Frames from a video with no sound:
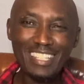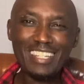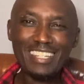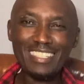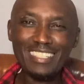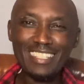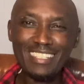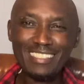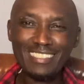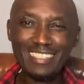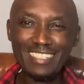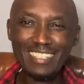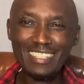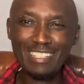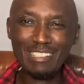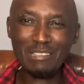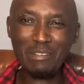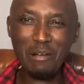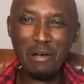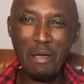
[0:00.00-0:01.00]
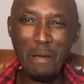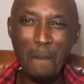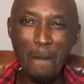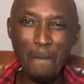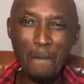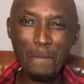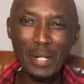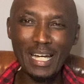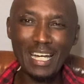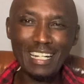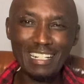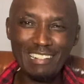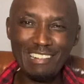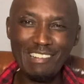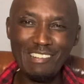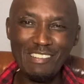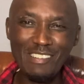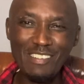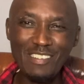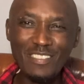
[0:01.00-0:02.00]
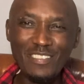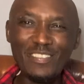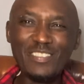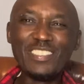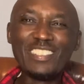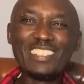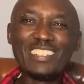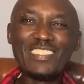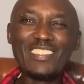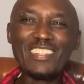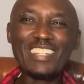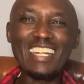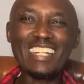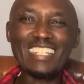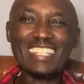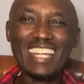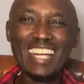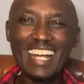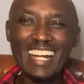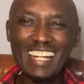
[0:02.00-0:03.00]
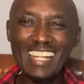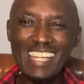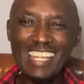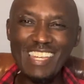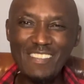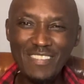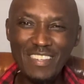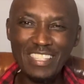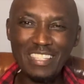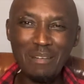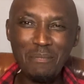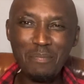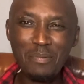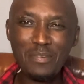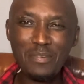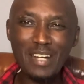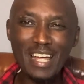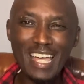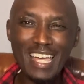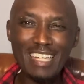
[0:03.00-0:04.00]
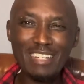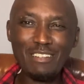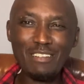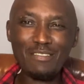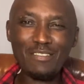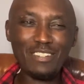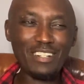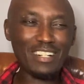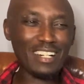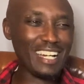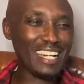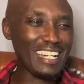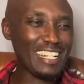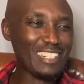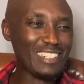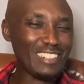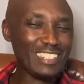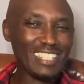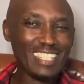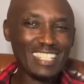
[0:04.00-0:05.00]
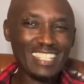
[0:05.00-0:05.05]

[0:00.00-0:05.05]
This thing is going back home. We are reclaiming the pride of our country.